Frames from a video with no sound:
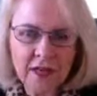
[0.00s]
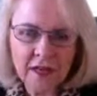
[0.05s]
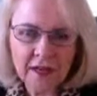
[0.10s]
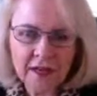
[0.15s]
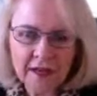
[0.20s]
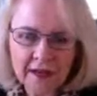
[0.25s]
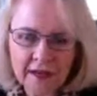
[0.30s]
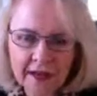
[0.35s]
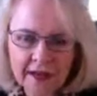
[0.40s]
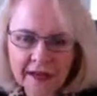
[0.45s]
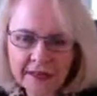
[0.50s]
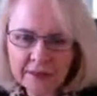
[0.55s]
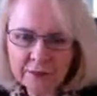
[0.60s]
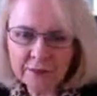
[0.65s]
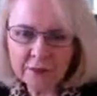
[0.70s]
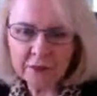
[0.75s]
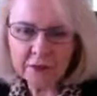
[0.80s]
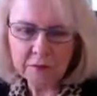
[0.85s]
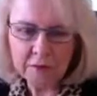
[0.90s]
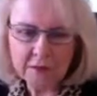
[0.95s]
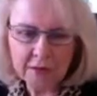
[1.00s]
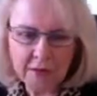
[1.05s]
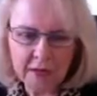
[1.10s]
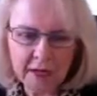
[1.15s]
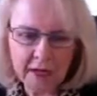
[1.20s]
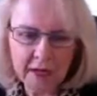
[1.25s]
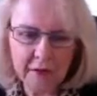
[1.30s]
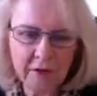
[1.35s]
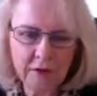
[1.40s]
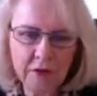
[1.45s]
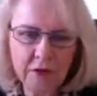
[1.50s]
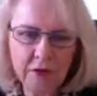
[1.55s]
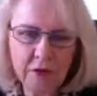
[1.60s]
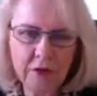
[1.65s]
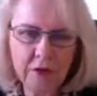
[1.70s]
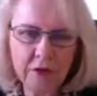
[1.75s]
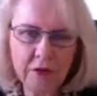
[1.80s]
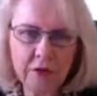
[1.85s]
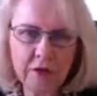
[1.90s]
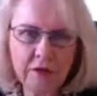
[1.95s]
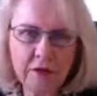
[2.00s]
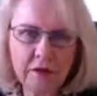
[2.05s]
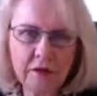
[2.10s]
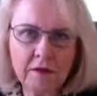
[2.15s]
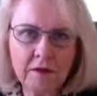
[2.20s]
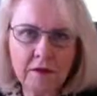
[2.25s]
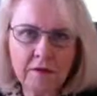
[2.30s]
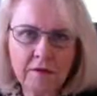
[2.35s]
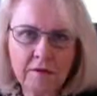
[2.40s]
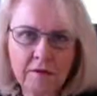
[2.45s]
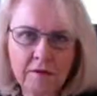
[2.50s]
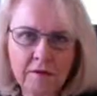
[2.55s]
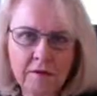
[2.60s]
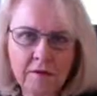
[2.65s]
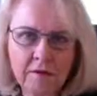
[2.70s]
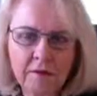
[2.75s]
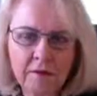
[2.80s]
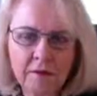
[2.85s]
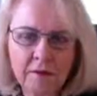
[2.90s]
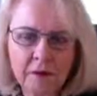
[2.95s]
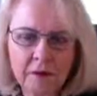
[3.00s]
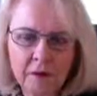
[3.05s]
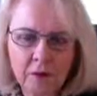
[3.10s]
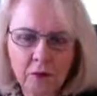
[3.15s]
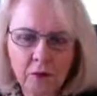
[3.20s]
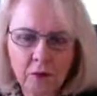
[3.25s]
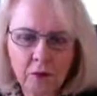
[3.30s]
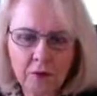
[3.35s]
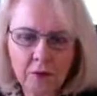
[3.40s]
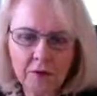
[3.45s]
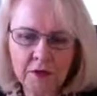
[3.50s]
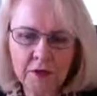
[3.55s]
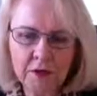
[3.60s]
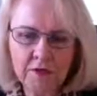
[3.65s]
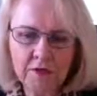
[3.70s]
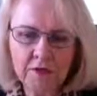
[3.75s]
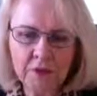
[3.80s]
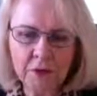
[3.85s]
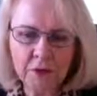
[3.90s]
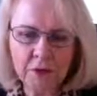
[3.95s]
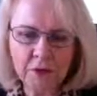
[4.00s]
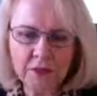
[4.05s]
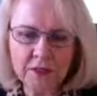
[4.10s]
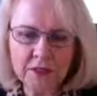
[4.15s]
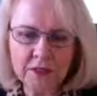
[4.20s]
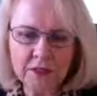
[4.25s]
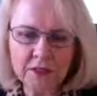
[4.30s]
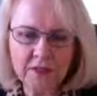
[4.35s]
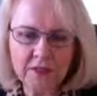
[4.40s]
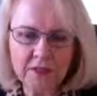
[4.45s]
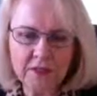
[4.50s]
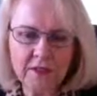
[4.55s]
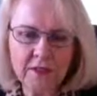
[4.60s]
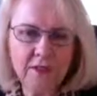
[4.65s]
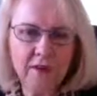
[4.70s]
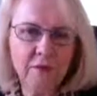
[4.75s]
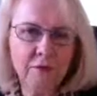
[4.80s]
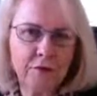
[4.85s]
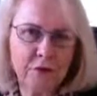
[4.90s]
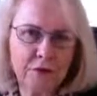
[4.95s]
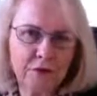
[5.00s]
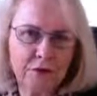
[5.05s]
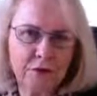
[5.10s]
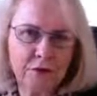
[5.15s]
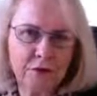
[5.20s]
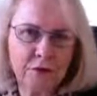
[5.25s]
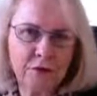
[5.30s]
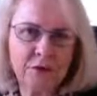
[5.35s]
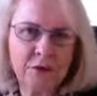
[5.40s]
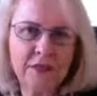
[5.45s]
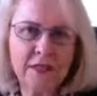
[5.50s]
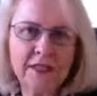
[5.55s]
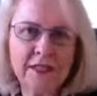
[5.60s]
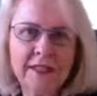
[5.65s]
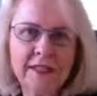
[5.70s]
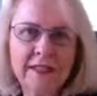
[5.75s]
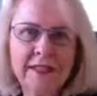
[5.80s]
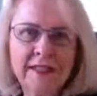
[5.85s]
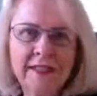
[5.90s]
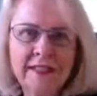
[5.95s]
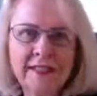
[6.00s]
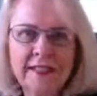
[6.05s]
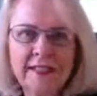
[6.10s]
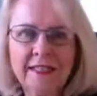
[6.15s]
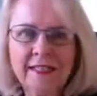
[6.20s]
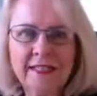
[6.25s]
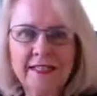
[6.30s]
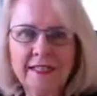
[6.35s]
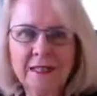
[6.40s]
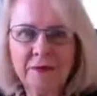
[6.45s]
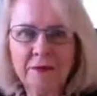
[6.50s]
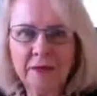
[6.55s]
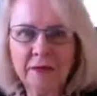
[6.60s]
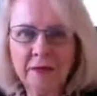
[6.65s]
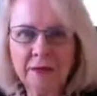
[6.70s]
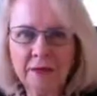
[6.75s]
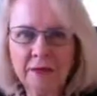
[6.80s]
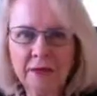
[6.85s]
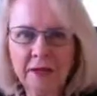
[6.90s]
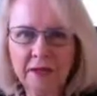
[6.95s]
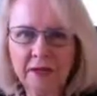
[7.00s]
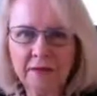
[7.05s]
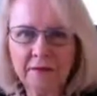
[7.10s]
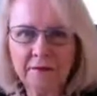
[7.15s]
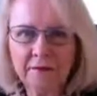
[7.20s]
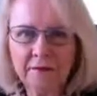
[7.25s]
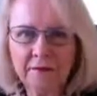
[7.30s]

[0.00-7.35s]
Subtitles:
And as we become real women, we're being forced, if we choose, to stand up and own that.